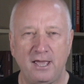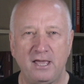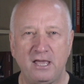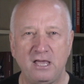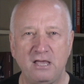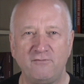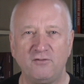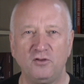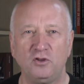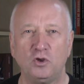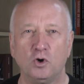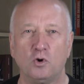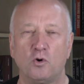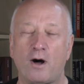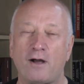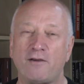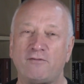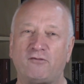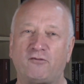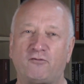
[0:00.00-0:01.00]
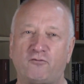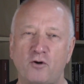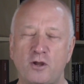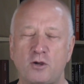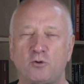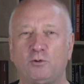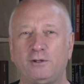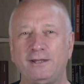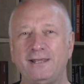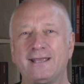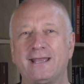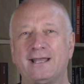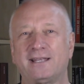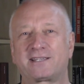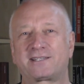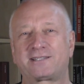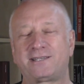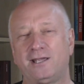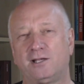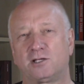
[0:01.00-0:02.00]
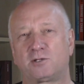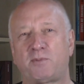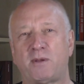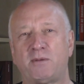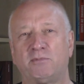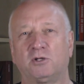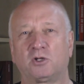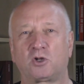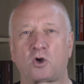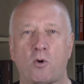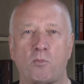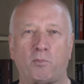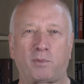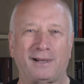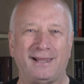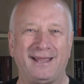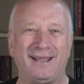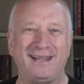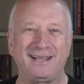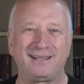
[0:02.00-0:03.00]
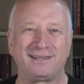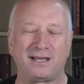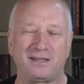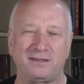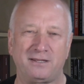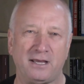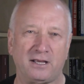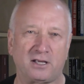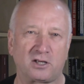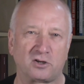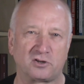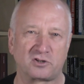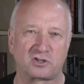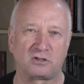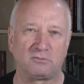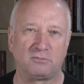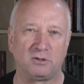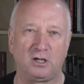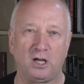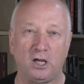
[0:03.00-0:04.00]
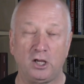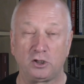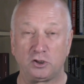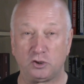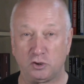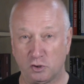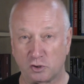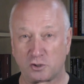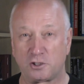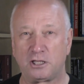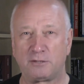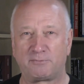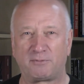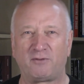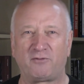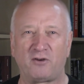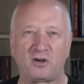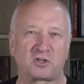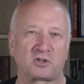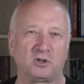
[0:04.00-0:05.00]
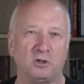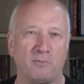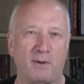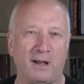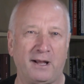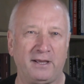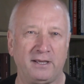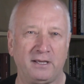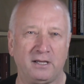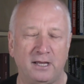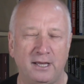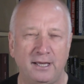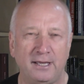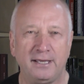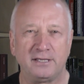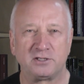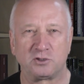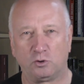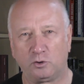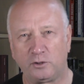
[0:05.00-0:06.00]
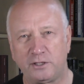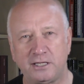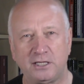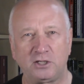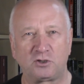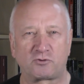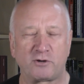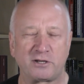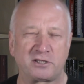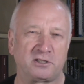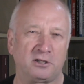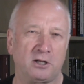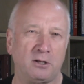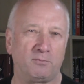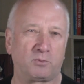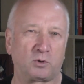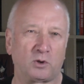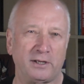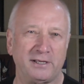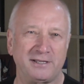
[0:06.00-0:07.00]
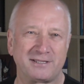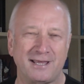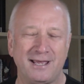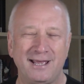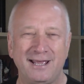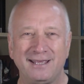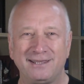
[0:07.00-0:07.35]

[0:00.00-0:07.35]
Even though I frequently get salespeople complaining that their customer, usually the professional buyer, is only interested in price,